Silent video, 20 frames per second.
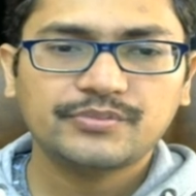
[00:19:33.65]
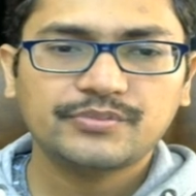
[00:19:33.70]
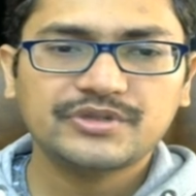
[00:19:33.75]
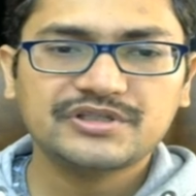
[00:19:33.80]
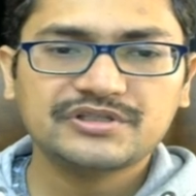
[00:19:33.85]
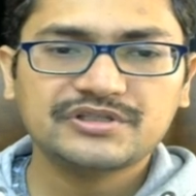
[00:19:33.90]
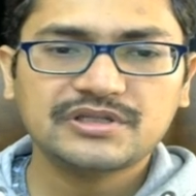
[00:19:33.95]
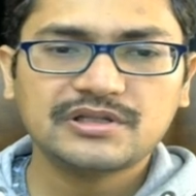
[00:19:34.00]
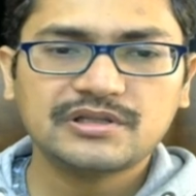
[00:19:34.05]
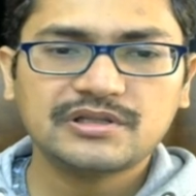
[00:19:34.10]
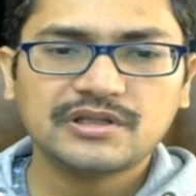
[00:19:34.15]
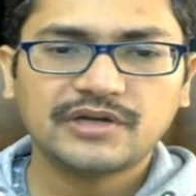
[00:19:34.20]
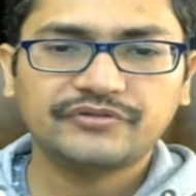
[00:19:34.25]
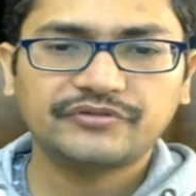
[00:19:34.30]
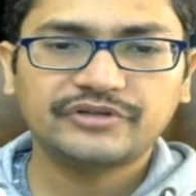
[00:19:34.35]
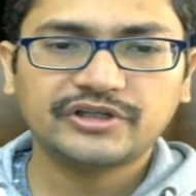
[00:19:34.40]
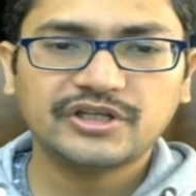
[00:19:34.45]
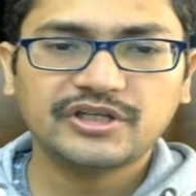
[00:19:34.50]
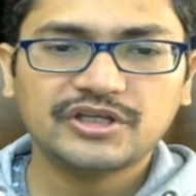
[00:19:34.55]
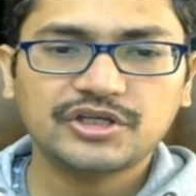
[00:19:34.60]
Still
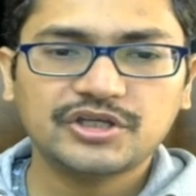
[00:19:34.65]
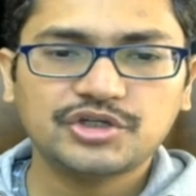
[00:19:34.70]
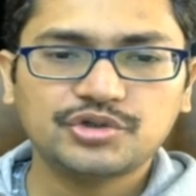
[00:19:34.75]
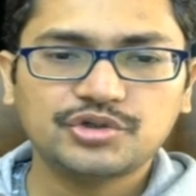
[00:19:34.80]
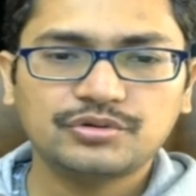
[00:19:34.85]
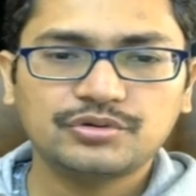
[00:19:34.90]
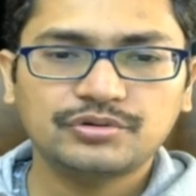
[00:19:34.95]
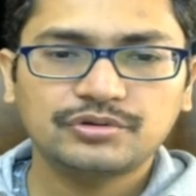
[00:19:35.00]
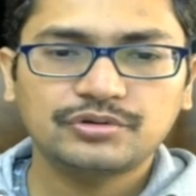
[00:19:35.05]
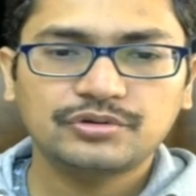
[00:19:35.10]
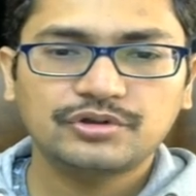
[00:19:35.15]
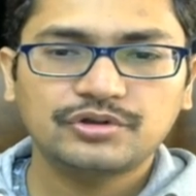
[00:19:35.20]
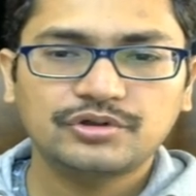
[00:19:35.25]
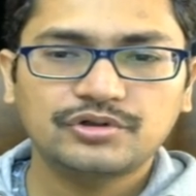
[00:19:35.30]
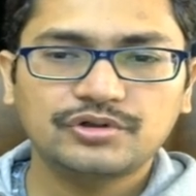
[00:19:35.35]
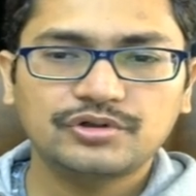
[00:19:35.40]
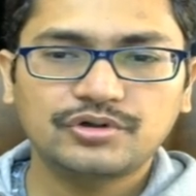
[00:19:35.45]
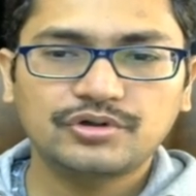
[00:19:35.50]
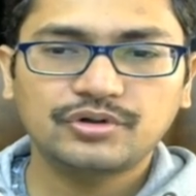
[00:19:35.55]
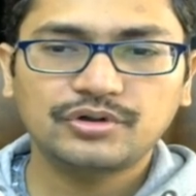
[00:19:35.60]
after king e2,
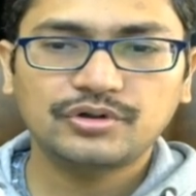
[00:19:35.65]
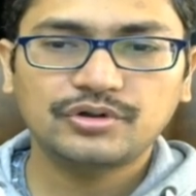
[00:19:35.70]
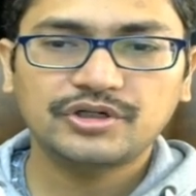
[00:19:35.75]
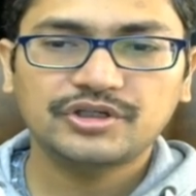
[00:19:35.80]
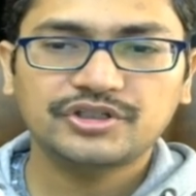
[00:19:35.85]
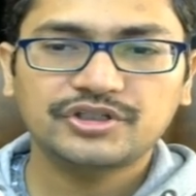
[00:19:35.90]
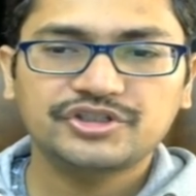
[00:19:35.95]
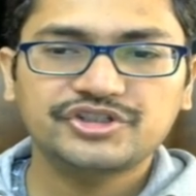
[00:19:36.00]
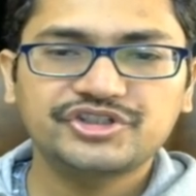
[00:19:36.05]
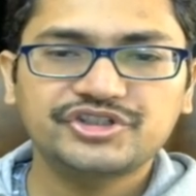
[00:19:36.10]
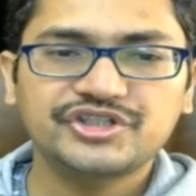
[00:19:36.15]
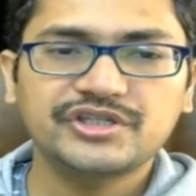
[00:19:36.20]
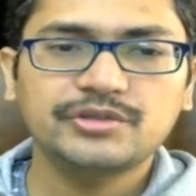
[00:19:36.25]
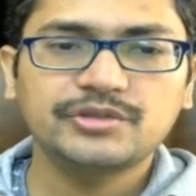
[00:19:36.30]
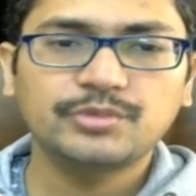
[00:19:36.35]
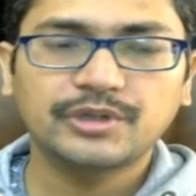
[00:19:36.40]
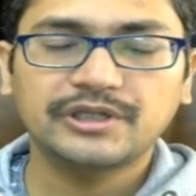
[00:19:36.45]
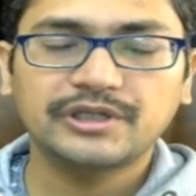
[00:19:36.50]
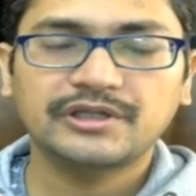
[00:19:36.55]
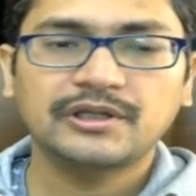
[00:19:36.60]
rook
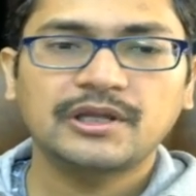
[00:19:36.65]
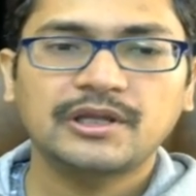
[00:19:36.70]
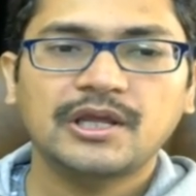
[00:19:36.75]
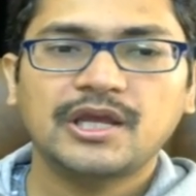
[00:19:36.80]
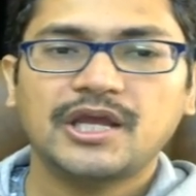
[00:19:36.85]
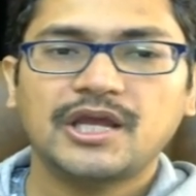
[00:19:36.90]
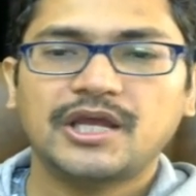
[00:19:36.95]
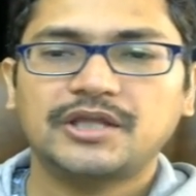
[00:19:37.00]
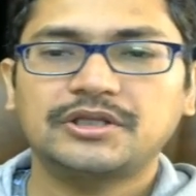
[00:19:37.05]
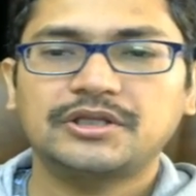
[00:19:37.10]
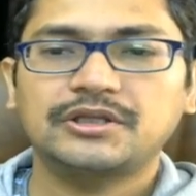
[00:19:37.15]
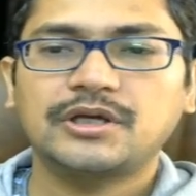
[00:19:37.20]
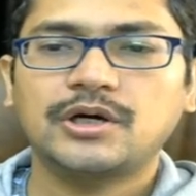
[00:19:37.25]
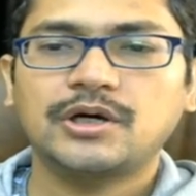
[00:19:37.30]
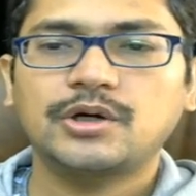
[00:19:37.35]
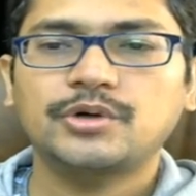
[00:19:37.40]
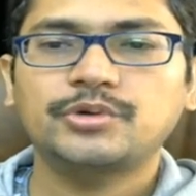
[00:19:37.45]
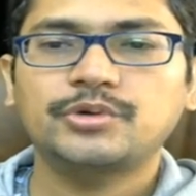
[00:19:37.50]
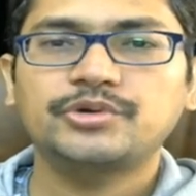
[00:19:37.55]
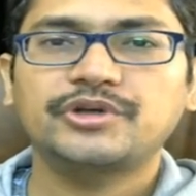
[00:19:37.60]
g1, and
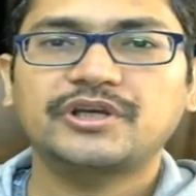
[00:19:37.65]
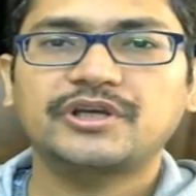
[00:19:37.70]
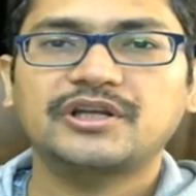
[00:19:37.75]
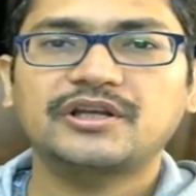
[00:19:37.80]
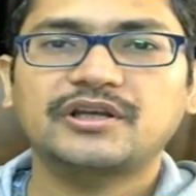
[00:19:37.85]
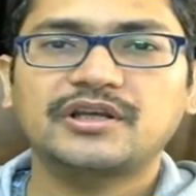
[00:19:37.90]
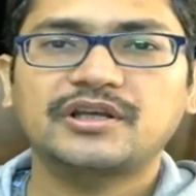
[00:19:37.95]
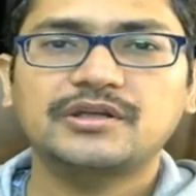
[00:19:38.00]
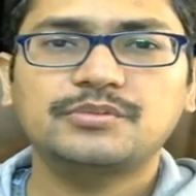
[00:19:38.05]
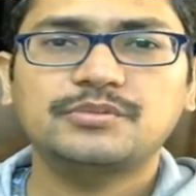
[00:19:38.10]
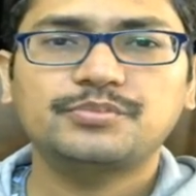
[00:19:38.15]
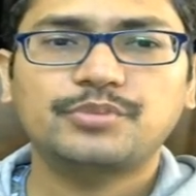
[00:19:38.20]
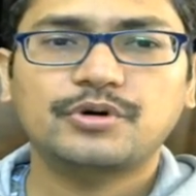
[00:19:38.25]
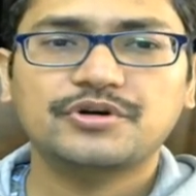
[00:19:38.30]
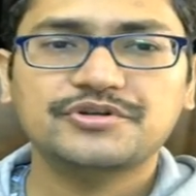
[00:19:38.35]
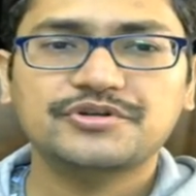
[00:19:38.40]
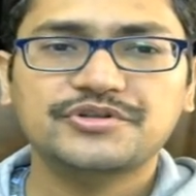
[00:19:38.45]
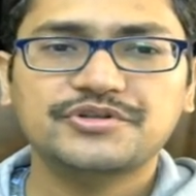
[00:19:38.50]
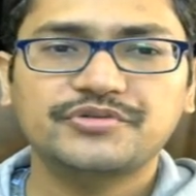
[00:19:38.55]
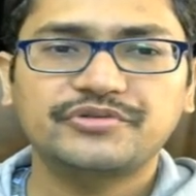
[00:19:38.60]
now you can again
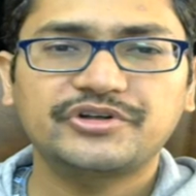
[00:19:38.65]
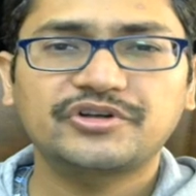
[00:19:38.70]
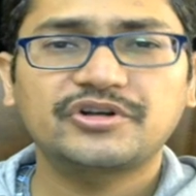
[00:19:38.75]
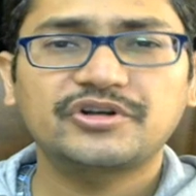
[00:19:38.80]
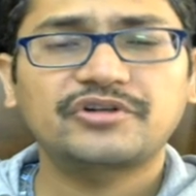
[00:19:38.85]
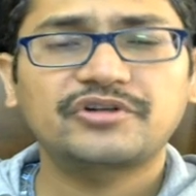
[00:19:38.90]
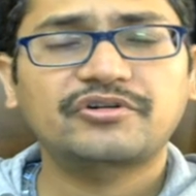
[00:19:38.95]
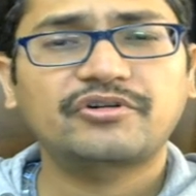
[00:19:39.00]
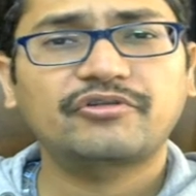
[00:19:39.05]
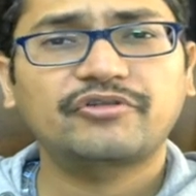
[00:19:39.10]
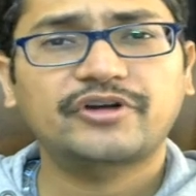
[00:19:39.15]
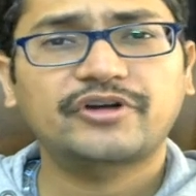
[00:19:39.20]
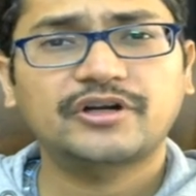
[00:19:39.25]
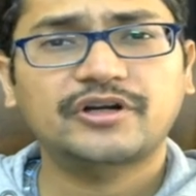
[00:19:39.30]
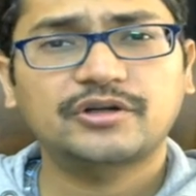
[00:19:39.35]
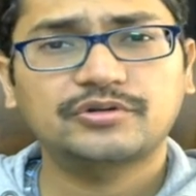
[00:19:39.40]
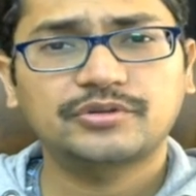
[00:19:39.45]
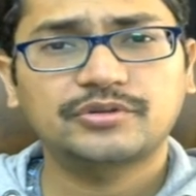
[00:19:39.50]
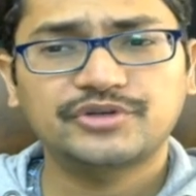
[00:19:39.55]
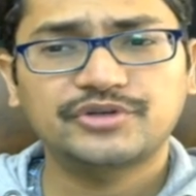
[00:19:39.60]
pause the video and try to
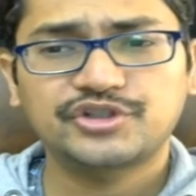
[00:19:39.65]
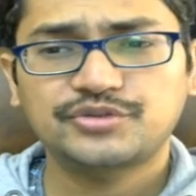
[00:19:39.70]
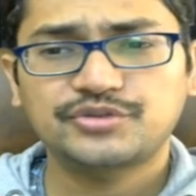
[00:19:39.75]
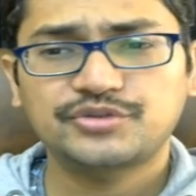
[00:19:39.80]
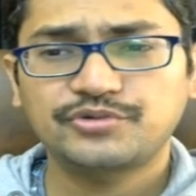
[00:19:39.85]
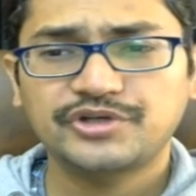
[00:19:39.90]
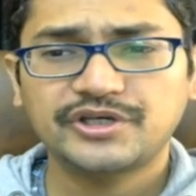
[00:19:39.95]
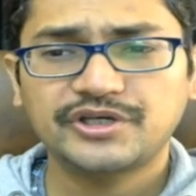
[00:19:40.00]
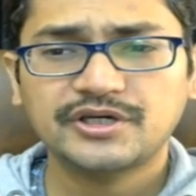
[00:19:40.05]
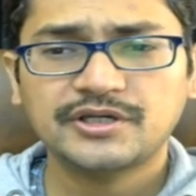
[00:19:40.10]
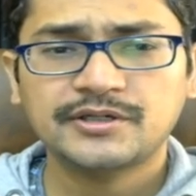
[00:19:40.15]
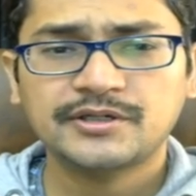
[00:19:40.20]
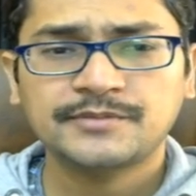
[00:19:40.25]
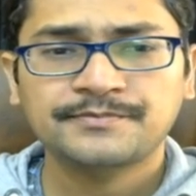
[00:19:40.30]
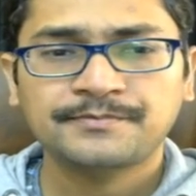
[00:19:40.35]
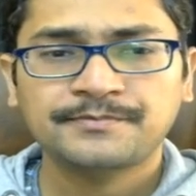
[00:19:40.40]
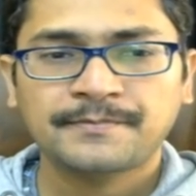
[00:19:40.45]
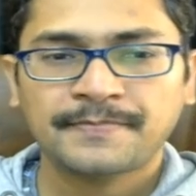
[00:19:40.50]
find out the best move here.